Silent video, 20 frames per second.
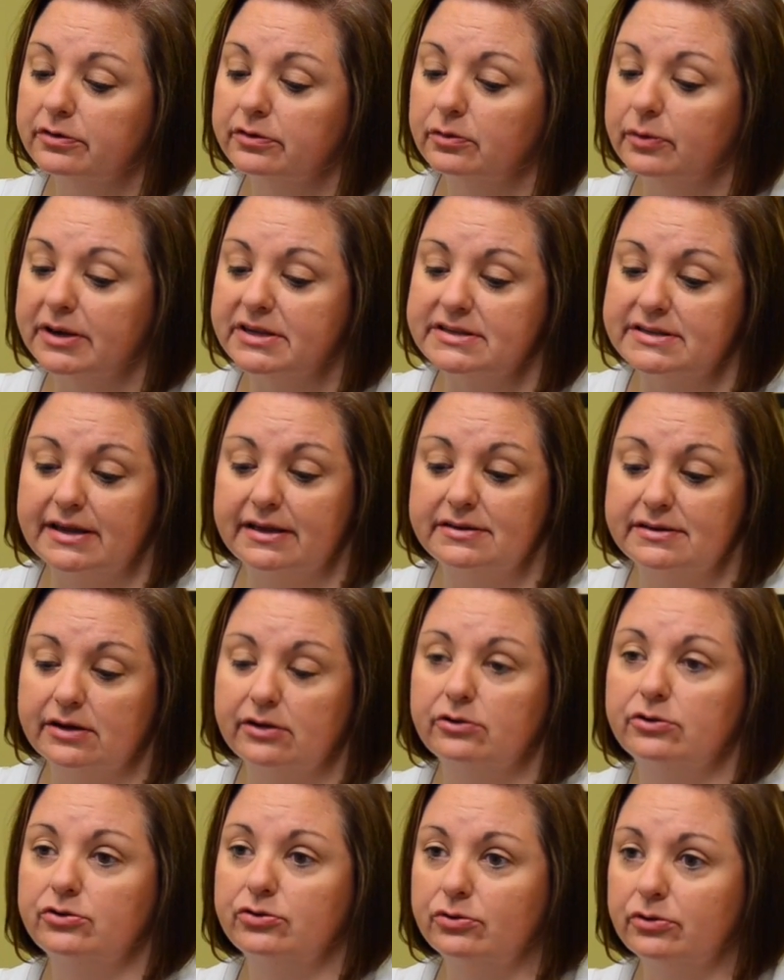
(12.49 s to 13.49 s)
So I sat
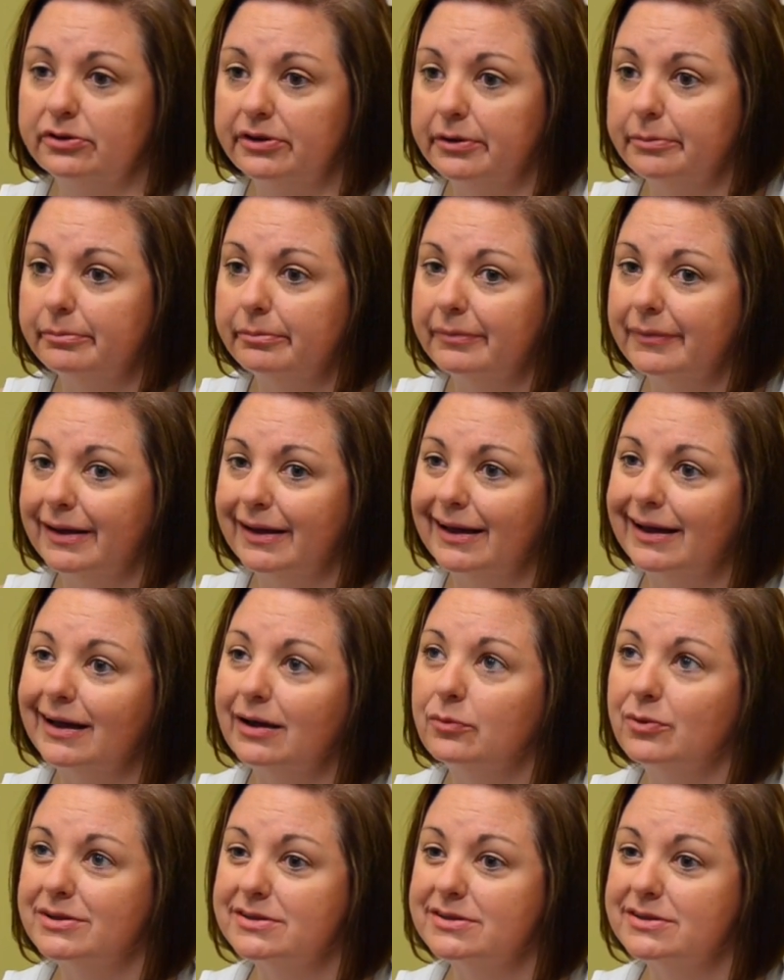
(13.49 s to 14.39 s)
down and told him, I